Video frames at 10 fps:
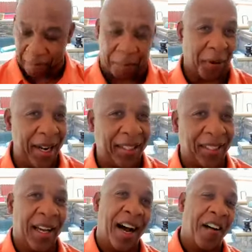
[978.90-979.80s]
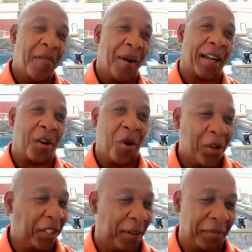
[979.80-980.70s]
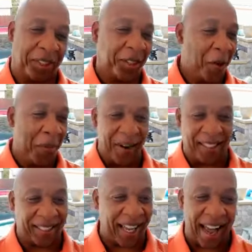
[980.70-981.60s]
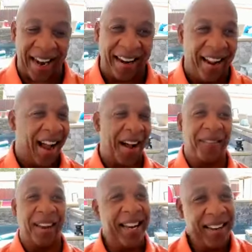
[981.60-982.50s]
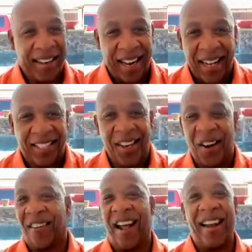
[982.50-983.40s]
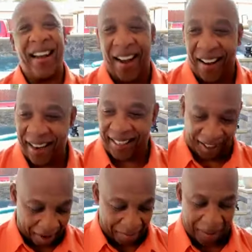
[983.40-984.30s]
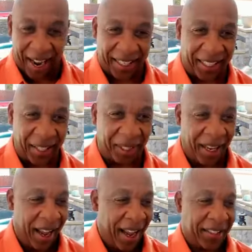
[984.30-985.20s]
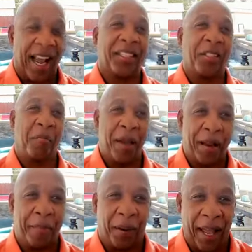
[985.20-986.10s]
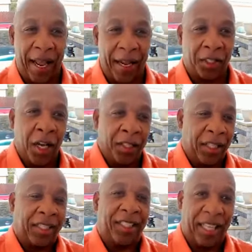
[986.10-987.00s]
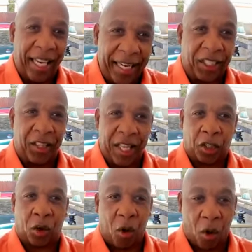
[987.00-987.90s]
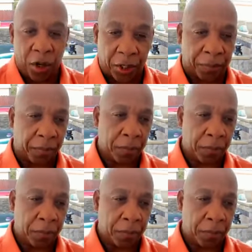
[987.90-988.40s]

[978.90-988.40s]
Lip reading: prints of my course. I'm super excited. I'm letting you guys know right now, hey, Terry Bontemps has got some big plans to teach this course